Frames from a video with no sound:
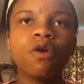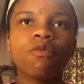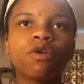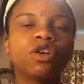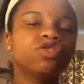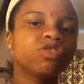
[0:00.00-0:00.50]

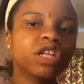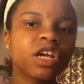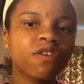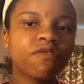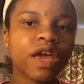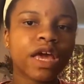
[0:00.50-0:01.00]
weren't treating
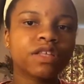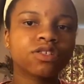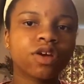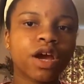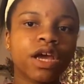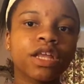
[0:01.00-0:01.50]
her
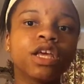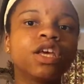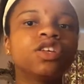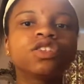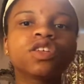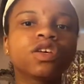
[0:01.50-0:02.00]
fans right,
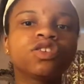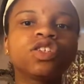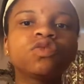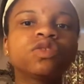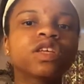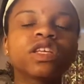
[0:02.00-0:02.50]
so
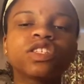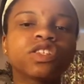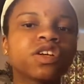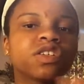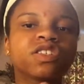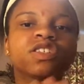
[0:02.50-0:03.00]
she was going to
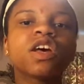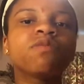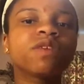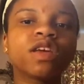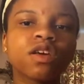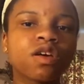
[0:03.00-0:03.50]
start
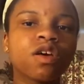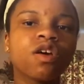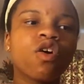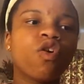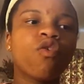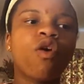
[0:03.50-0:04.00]
something
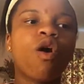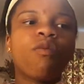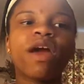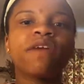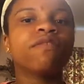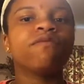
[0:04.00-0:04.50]

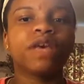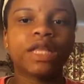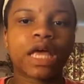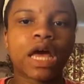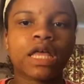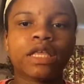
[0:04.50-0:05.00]
away from
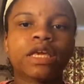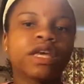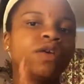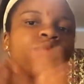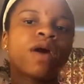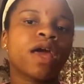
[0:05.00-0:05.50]
VidCon,
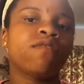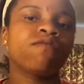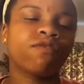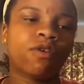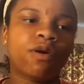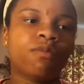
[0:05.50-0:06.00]
get away
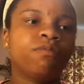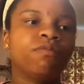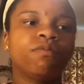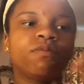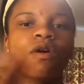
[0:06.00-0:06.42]
from